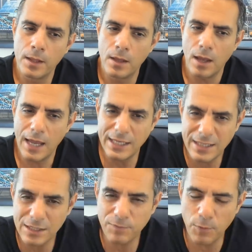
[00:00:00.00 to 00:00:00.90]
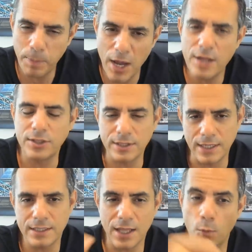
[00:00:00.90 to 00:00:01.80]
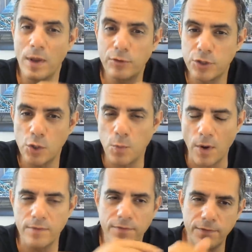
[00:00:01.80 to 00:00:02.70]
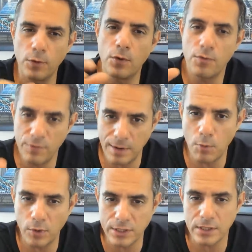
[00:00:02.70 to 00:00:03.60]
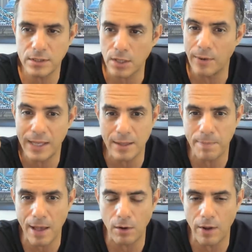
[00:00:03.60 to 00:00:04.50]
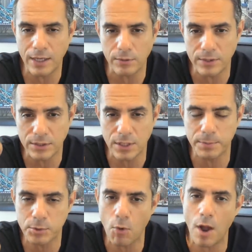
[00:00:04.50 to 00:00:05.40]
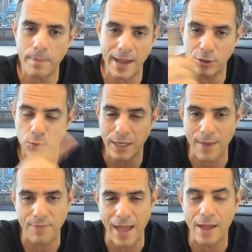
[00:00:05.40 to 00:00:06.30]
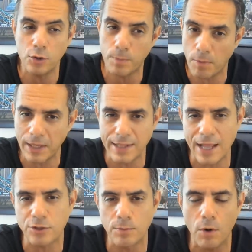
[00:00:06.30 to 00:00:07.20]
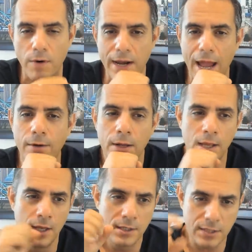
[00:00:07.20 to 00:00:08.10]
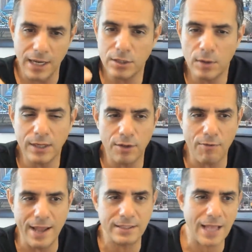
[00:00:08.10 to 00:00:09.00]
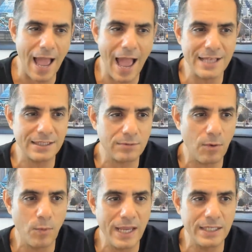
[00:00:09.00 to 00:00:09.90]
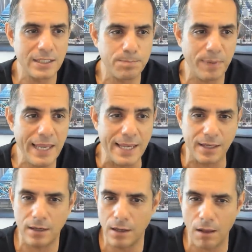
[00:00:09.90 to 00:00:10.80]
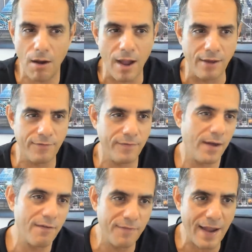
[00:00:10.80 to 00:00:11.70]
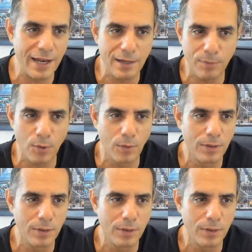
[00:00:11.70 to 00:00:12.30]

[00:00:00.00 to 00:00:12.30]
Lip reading: this is for purchases. I will do one for remortgages, so hit the bell icon and subscribe and you'll get that. You'll probably get that tomorrow now. So let's look at the rates as we speak, live, available